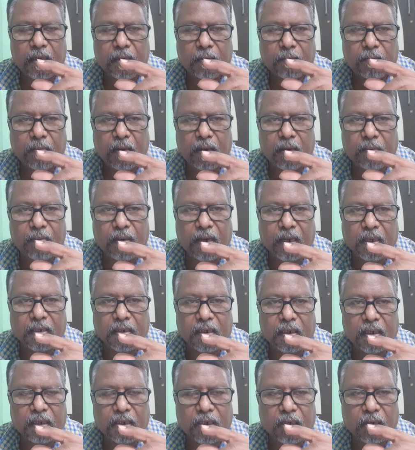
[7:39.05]
bulb-like
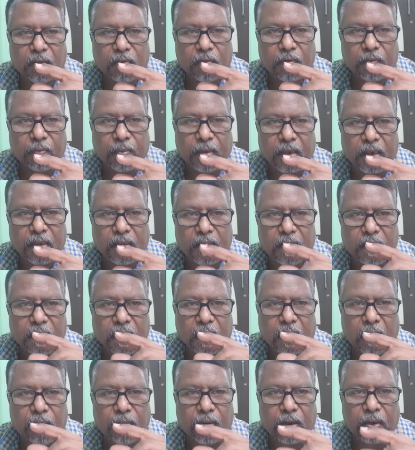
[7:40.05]
structure of the penis, is
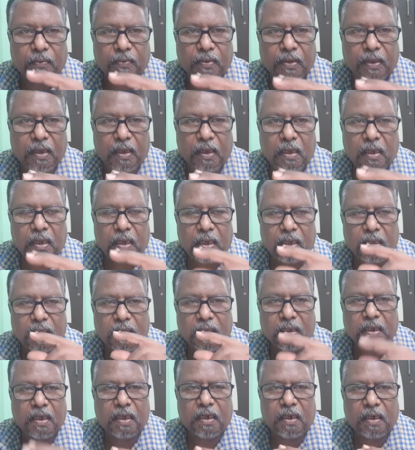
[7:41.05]
covered with the
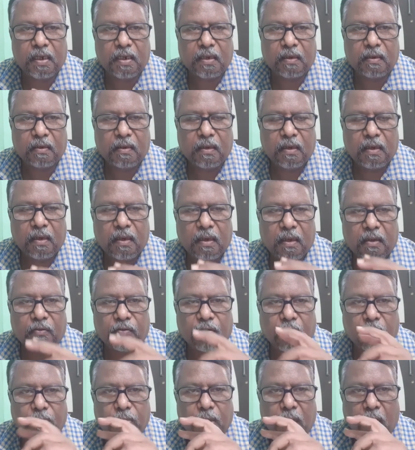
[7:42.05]
skin
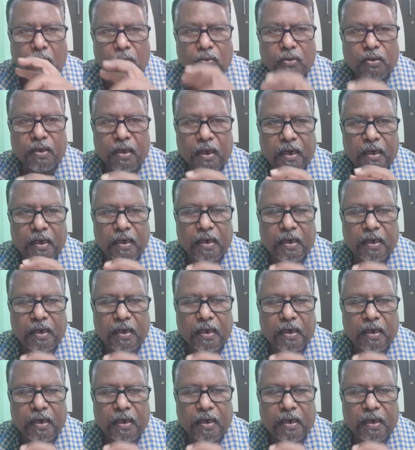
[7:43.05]
from the outside.